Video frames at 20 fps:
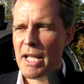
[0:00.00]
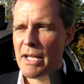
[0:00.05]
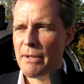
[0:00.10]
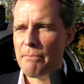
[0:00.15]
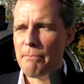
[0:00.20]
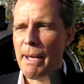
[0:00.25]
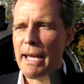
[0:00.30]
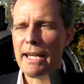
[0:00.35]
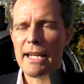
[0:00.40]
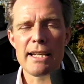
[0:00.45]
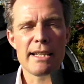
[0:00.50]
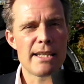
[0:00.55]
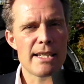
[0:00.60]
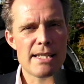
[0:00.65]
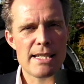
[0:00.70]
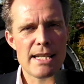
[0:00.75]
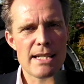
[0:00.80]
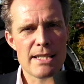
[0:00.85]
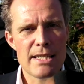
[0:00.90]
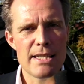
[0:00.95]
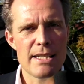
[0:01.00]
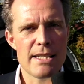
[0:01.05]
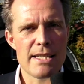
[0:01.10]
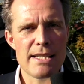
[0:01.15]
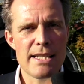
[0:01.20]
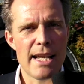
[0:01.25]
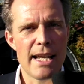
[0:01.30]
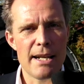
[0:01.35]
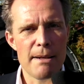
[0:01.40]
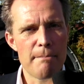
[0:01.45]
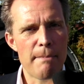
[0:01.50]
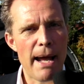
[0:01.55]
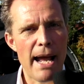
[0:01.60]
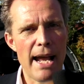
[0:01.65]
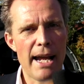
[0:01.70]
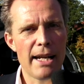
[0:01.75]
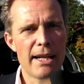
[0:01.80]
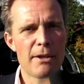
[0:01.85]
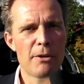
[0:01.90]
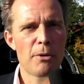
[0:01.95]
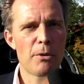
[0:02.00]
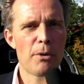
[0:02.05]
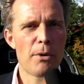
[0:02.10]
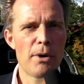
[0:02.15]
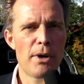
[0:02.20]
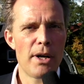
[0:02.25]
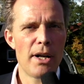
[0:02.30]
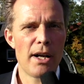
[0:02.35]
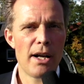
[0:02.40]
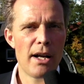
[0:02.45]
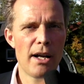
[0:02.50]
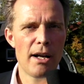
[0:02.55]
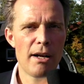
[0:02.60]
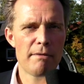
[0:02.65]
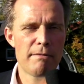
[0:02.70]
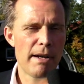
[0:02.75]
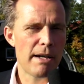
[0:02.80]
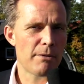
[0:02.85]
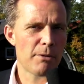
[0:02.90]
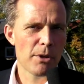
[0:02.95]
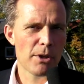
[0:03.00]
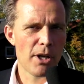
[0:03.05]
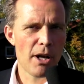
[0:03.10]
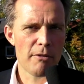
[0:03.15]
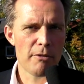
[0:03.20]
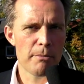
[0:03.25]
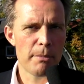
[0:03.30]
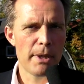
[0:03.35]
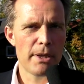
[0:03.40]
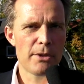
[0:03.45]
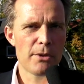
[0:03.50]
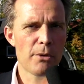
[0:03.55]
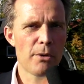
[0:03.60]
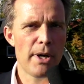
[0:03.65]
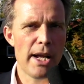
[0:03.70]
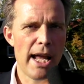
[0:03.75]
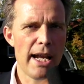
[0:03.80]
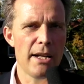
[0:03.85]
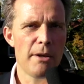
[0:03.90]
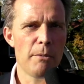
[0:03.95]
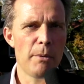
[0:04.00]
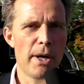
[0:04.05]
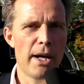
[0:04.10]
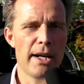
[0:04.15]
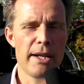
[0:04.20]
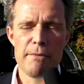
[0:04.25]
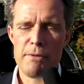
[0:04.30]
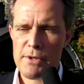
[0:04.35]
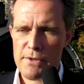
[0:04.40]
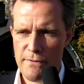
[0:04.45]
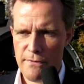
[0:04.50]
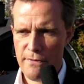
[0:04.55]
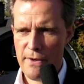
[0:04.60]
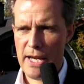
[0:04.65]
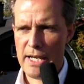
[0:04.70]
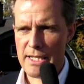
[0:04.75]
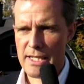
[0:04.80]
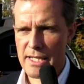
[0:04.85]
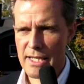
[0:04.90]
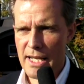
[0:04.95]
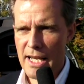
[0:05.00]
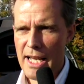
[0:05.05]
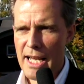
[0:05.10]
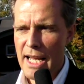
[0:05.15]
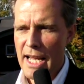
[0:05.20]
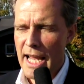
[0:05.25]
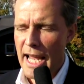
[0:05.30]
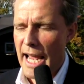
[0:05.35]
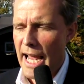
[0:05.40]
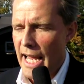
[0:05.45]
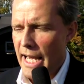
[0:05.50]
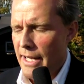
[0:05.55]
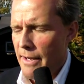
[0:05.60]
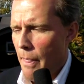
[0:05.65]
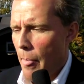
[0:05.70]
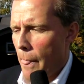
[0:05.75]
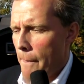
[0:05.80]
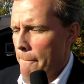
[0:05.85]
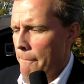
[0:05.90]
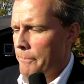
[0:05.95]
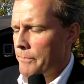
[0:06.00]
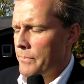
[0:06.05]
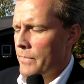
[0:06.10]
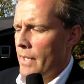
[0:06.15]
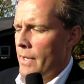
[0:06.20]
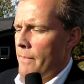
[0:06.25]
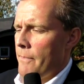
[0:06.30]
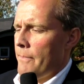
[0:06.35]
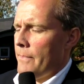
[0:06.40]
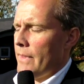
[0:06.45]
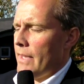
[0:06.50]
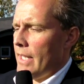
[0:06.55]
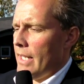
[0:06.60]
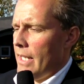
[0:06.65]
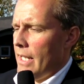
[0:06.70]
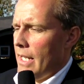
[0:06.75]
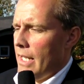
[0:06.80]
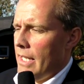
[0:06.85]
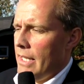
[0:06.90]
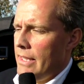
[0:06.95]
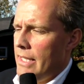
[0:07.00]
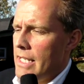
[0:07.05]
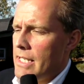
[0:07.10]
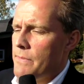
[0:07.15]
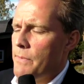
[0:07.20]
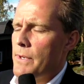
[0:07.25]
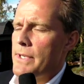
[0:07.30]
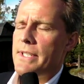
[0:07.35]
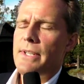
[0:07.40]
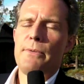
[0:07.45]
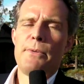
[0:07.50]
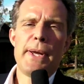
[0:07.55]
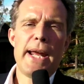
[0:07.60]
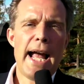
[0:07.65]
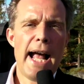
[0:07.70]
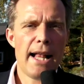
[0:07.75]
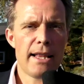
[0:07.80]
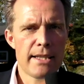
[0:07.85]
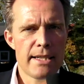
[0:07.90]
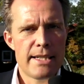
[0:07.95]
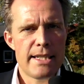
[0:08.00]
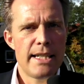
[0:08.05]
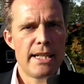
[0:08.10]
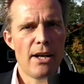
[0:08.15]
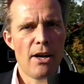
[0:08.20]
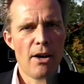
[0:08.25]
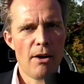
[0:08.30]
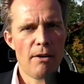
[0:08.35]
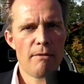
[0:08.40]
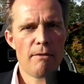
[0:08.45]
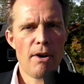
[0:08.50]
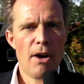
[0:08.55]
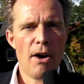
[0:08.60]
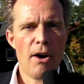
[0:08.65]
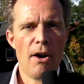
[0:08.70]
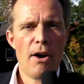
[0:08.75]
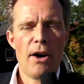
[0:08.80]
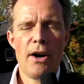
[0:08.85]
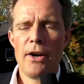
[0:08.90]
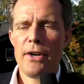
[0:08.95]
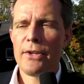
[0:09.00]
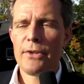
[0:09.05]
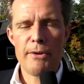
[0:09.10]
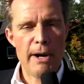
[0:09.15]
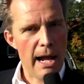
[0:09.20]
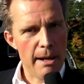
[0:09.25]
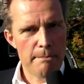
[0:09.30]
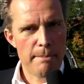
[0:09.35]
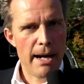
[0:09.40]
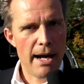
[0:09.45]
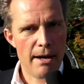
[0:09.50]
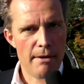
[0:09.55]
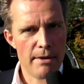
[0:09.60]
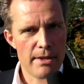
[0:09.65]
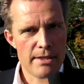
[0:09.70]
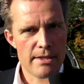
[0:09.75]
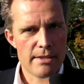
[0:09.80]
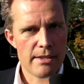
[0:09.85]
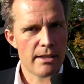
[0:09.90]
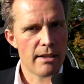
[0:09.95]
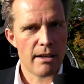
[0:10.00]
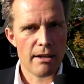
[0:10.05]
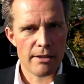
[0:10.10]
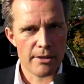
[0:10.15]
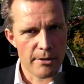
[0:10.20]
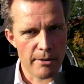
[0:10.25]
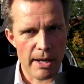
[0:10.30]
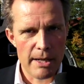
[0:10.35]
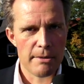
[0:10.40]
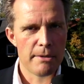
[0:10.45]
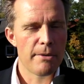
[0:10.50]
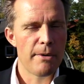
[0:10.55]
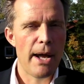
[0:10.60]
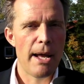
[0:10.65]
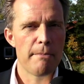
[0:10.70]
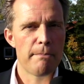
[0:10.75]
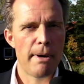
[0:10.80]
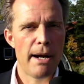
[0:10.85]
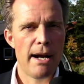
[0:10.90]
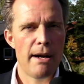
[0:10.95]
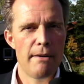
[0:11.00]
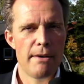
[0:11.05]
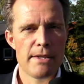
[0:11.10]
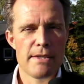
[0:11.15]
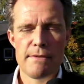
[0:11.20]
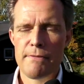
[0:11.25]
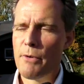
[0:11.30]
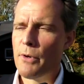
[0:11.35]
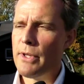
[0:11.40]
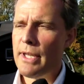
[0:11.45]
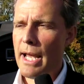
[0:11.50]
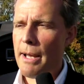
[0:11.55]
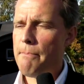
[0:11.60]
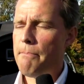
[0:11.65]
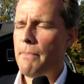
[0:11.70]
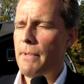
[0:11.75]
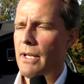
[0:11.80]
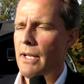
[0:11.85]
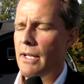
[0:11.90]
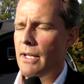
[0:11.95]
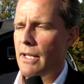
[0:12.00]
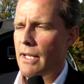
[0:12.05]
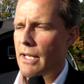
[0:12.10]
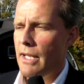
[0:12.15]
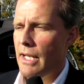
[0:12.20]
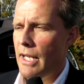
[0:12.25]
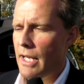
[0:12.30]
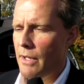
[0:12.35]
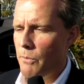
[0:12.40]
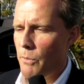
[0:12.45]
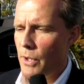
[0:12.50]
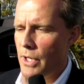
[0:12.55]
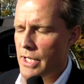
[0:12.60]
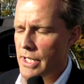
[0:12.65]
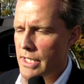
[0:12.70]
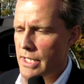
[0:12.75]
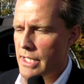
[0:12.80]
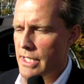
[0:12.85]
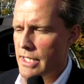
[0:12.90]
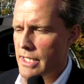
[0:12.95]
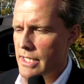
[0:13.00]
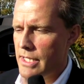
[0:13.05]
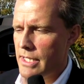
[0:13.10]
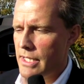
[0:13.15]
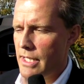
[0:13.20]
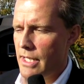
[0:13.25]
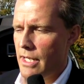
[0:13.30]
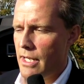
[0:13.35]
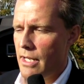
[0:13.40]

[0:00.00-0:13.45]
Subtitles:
making decisions in a bank or a federal government or anywhere. It was fixed. And this was the reality of our grandparents and our great-grandparents. For them, it was